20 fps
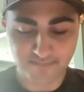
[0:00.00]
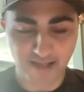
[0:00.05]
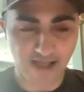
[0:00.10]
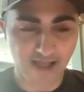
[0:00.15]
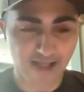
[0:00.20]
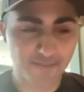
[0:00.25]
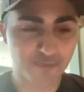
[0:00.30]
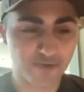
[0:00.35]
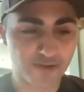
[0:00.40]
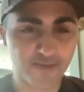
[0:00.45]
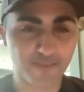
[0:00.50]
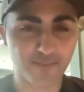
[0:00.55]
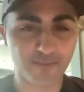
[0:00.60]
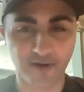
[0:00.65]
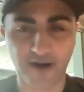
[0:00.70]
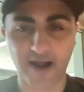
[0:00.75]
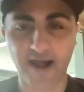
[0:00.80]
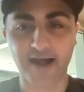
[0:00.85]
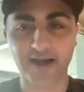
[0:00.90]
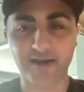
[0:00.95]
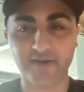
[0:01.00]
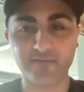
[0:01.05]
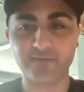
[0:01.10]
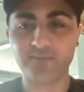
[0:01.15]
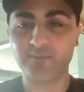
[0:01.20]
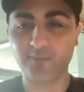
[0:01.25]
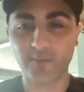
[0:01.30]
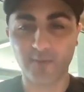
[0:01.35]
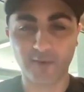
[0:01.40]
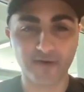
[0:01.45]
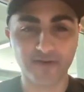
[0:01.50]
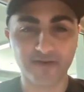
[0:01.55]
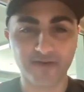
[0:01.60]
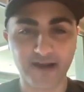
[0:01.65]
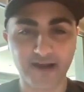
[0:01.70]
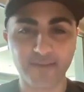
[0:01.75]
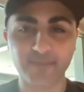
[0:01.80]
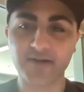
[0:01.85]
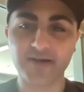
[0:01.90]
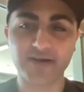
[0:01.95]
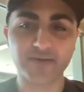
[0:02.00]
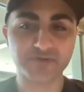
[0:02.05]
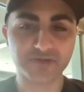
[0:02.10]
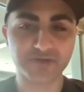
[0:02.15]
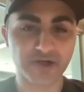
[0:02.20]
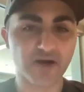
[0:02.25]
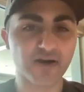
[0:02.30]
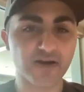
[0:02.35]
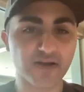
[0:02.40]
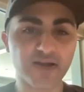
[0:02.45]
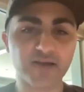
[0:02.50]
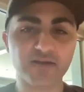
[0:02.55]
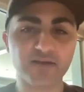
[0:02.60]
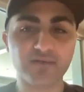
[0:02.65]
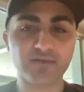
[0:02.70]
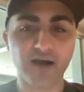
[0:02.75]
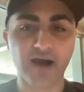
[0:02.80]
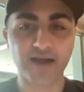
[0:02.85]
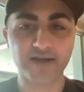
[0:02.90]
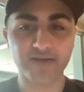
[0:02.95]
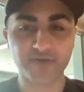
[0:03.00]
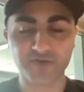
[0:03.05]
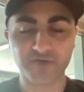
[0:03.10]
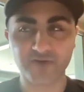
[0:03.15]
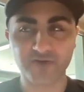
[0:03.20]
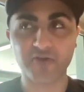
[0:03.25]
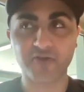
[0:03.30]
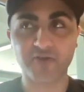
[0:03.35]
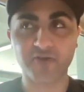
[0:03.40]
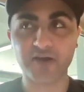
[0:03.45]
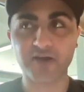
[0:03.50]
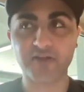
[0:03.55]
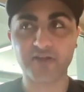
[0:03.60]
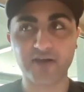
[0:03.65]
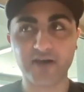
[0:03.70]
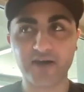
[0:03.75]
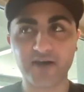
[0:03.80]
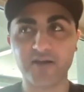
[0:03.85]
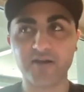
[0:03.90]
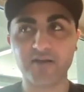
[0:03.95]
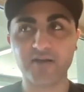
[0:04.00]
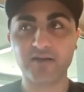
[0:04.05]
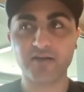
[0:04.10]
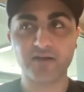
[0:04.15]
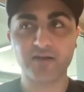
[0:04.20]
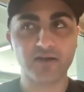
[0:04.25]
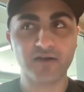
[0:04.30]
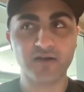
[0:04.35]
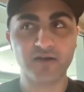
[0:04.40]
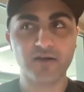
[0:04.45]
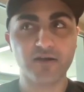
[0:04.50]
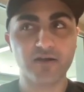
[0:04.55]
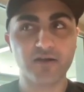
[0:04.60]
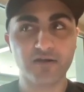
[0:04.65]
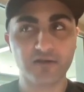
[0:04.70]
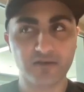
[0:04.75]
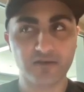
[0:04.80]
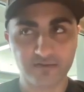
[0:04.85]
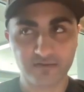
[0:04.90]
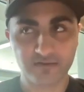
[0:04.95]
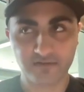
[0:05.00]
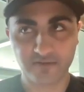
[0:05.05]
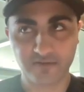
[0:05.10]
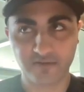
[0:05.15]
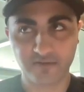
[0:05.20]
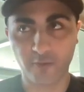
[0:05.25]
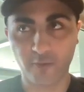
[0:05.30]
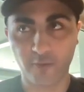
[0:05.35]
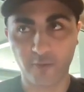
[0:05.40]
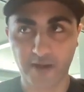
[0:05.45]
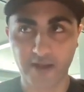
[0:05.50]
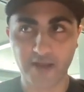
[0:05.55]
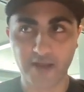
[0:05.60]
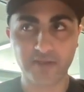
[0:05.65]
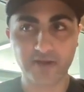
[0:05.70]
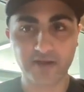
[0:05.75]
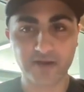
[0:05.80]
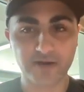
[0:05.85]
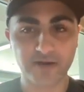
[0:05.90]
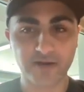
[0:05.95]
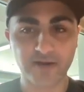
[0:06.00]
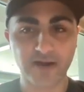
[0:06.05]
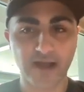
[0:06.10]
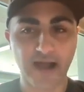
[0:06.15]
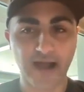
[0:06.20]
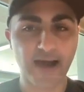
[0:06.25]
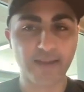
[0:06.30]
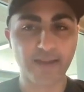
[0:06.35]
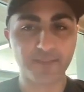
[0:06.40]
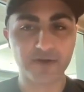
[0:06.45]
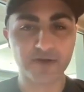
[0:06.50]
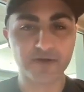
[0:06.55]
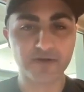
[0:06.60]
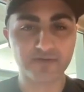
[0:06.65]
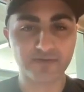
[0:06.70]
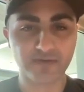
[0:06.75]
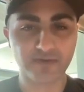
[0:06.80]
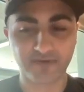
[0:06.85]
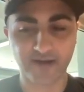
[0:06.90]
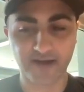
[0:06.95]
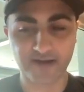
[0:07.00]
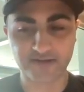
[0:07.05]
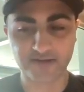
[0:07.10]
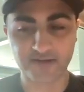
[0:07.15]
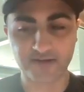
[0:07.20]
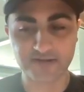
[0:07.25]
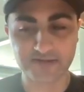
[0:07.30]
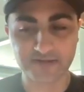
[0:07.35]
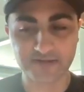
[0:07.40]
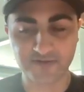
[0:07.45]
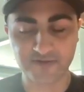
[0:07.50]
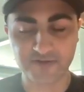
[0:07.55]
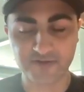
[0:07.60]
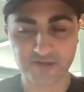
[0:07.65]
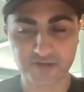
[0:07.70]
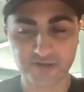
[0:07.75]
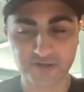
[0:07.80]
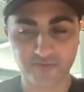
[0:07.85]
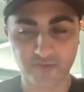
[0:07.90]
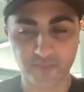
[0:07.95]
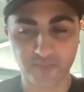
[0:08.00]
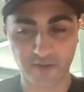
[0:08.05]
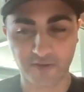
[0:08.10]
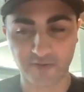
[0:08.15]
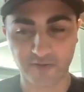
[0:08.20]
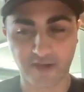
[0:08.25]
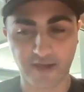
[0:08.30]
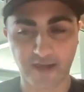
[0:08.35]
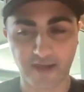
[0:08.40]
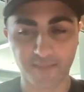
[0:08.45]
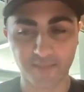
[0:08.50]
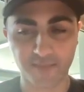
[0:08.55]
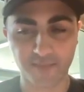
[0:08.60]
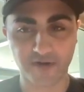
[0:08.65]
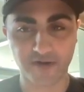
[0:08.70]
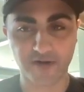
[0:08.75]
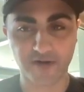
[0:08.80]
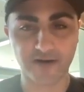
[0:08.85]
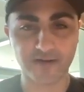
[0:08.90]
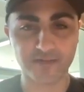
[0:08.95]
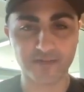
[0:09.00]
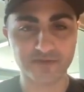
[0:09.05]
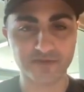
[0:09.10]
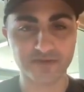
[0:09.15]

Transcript: I blame Brad more than I blame Johnny. I still think that the way that it happened, the fact that a decision from his camp didn't come